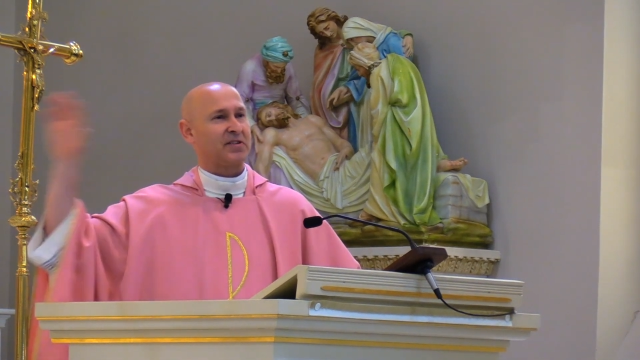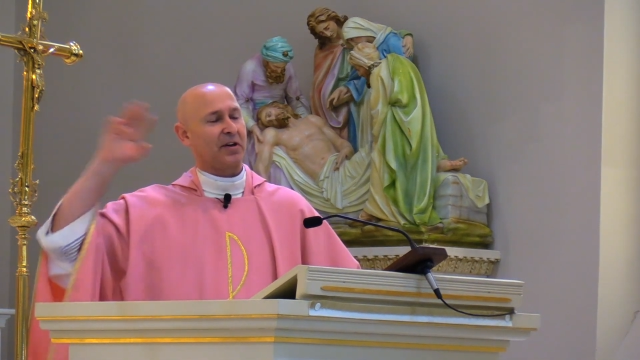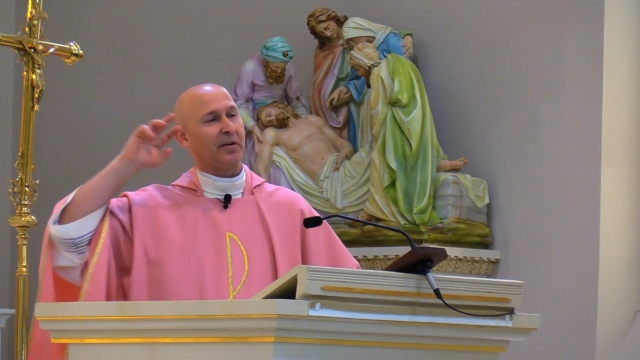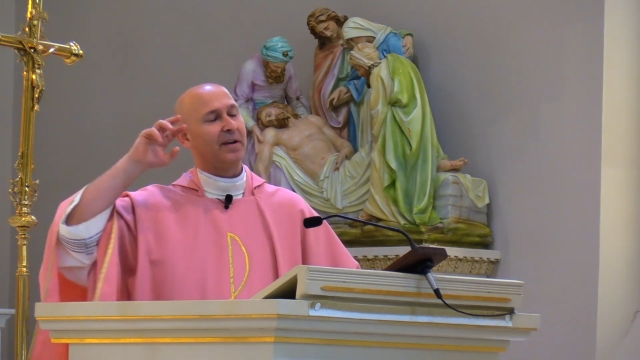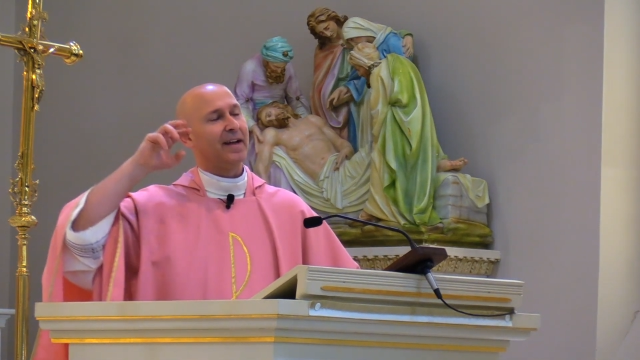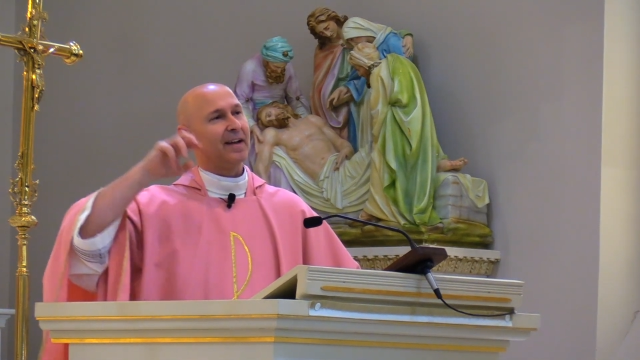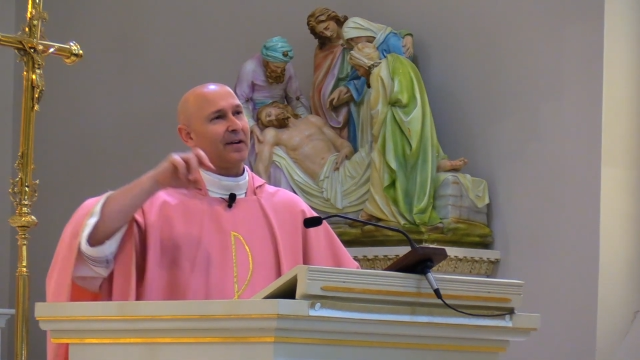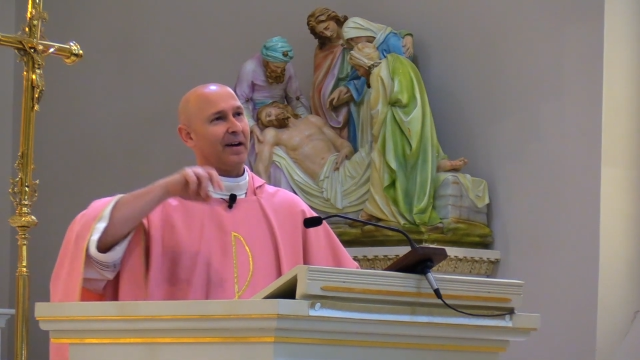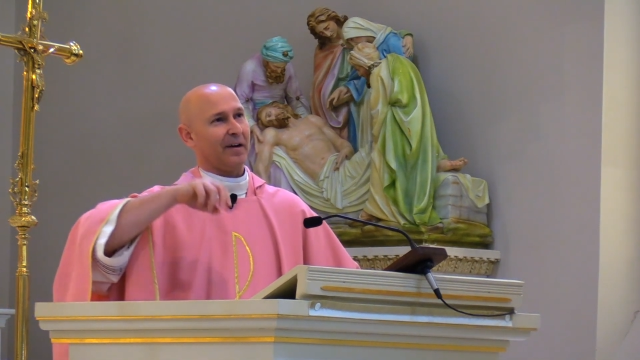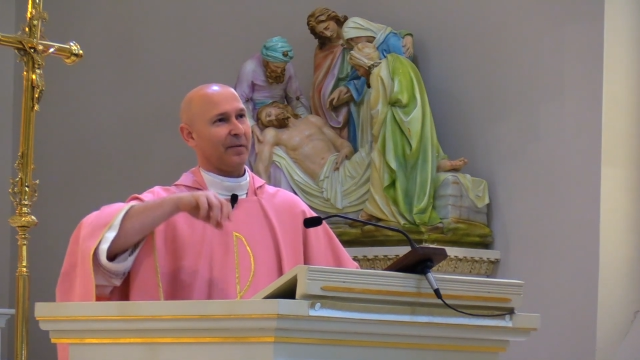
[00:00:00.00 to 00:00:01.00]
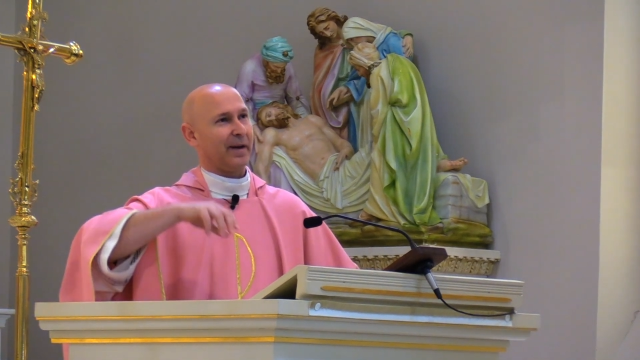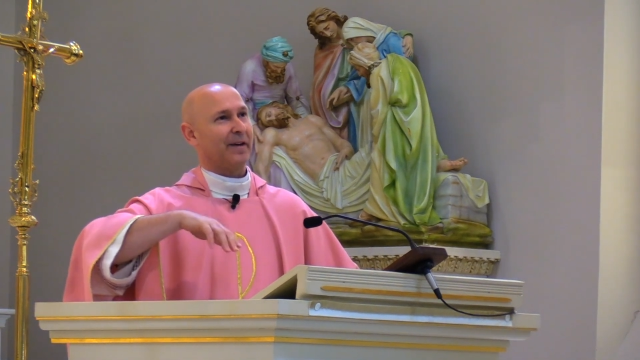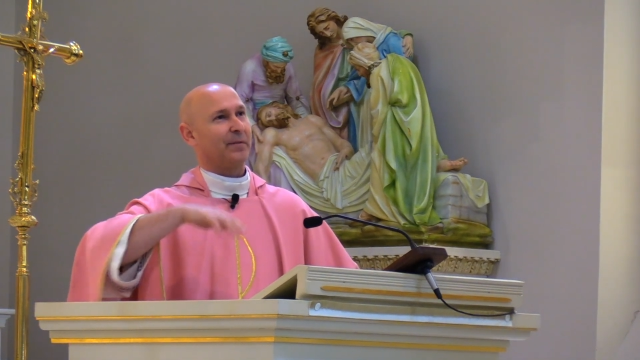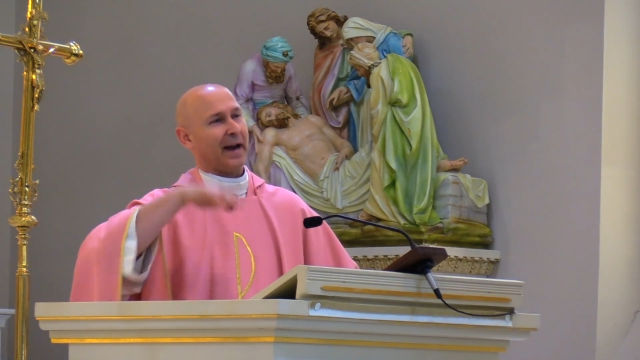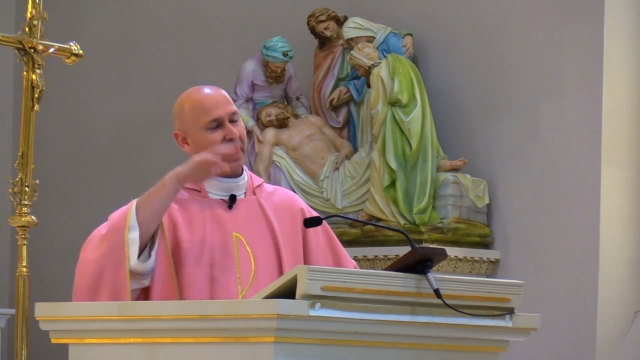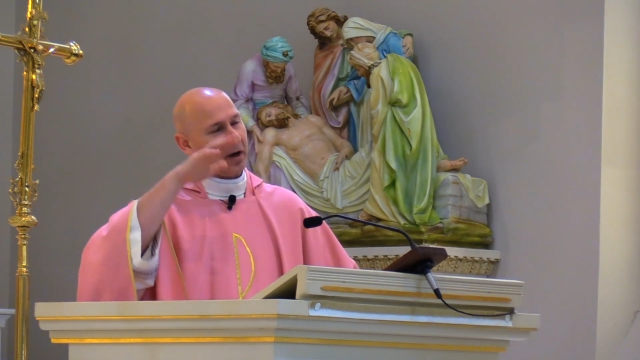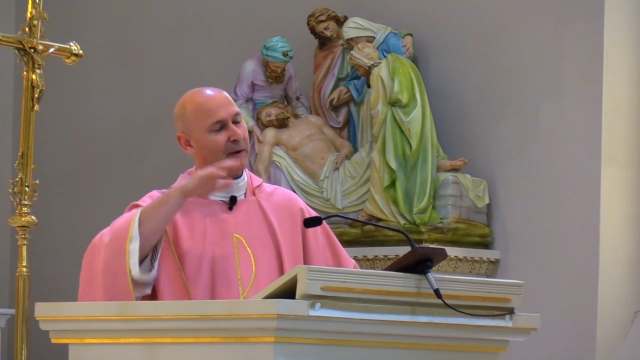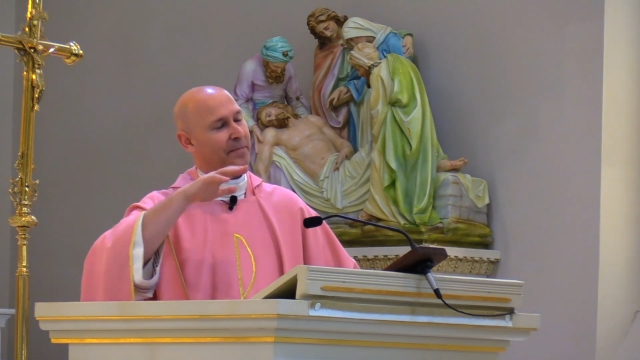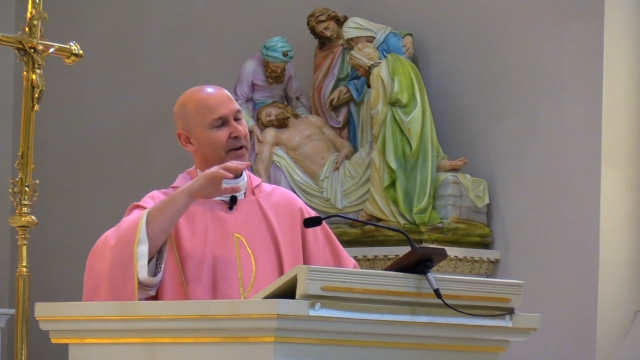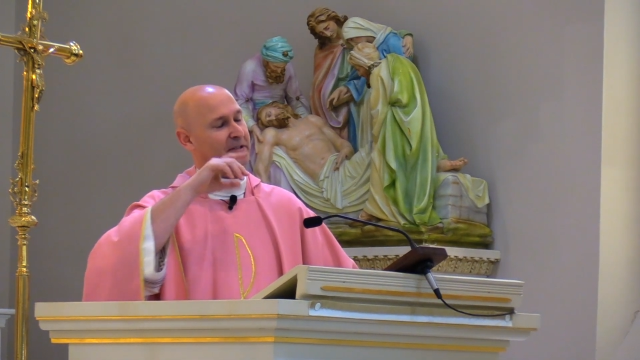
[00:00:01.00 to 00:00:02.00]
so when I go
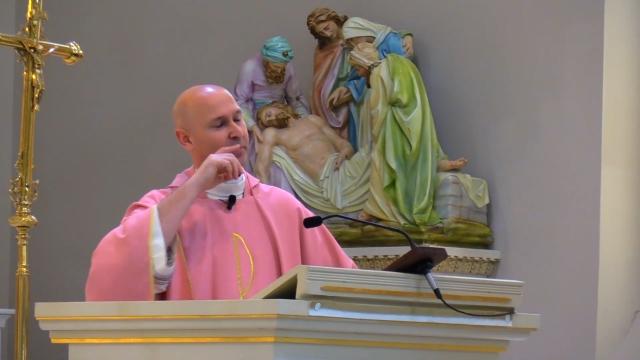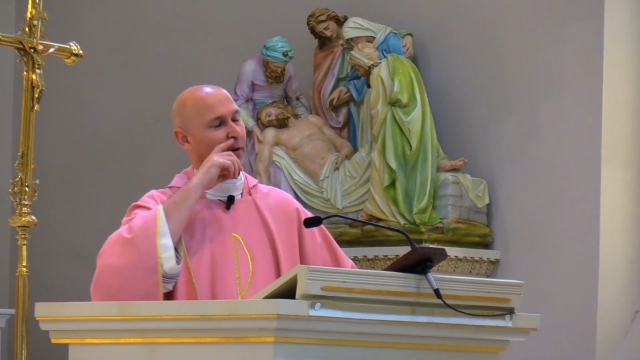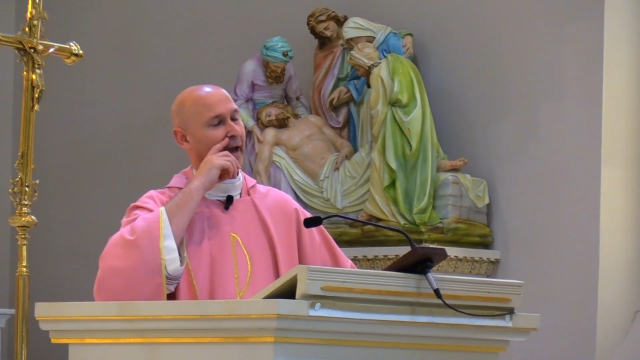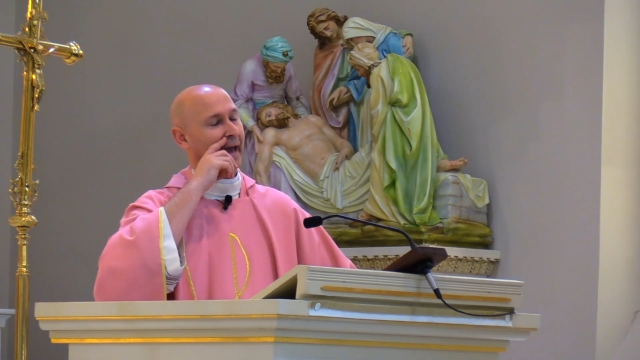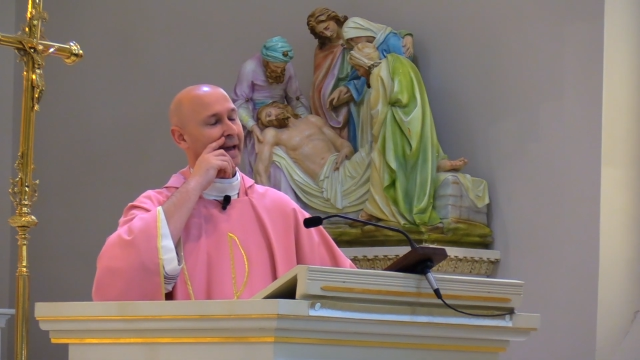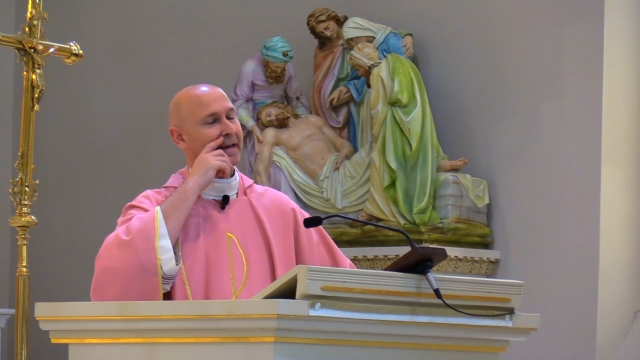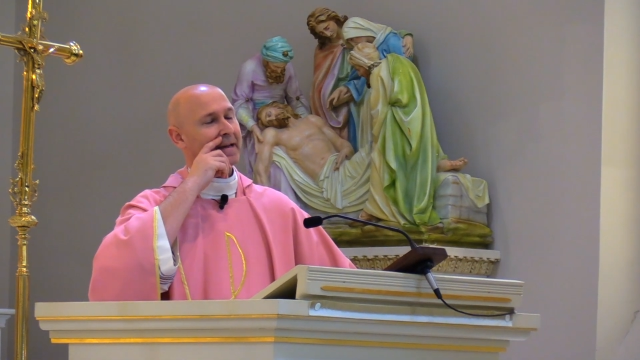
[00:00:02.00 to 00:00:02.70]
up there to pray,